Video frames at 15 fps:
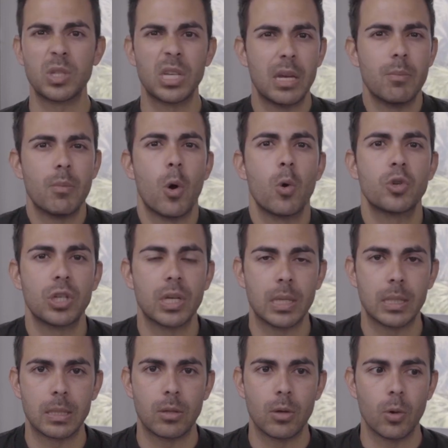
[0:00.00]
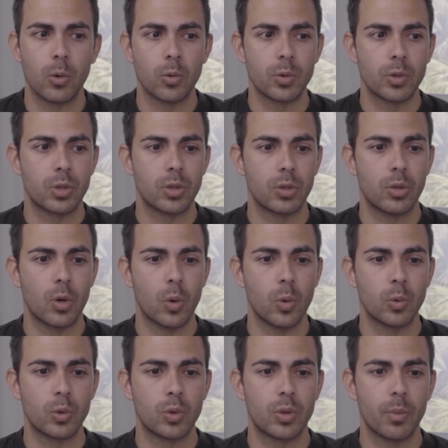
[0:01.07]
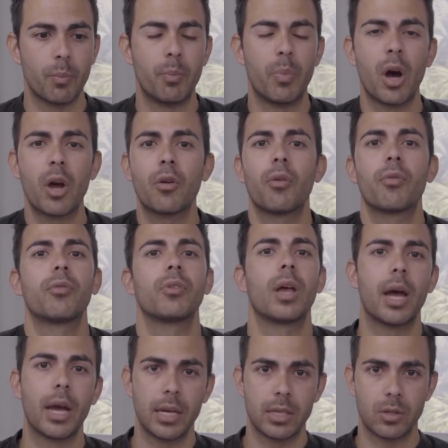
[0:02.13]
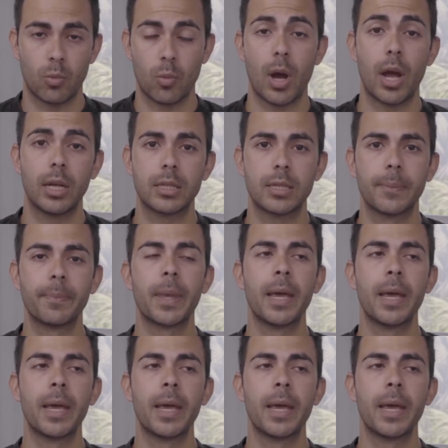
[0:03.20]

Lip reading: emotions, those butterflies, right?